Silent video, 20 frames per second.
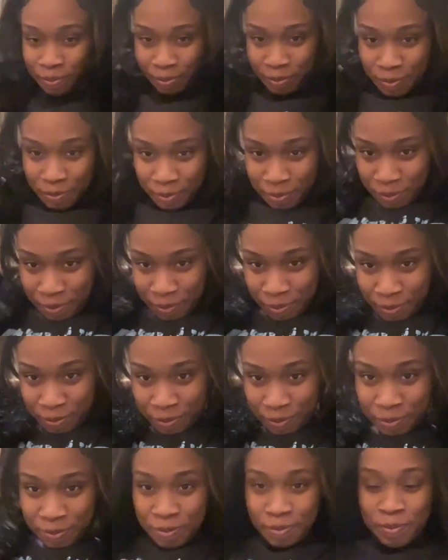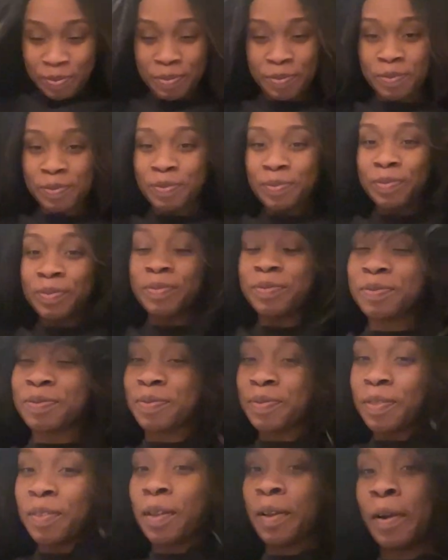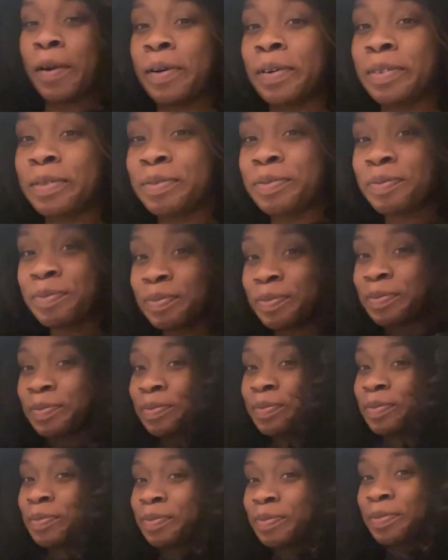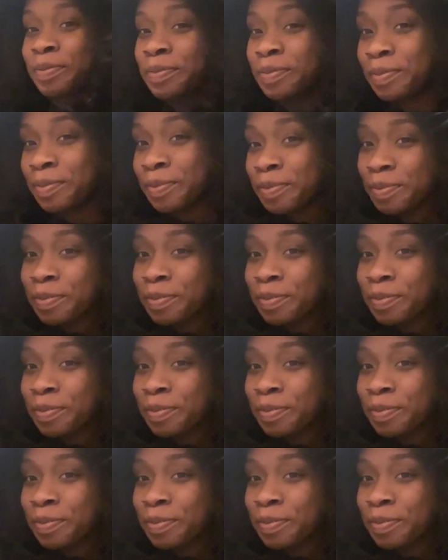[no speech]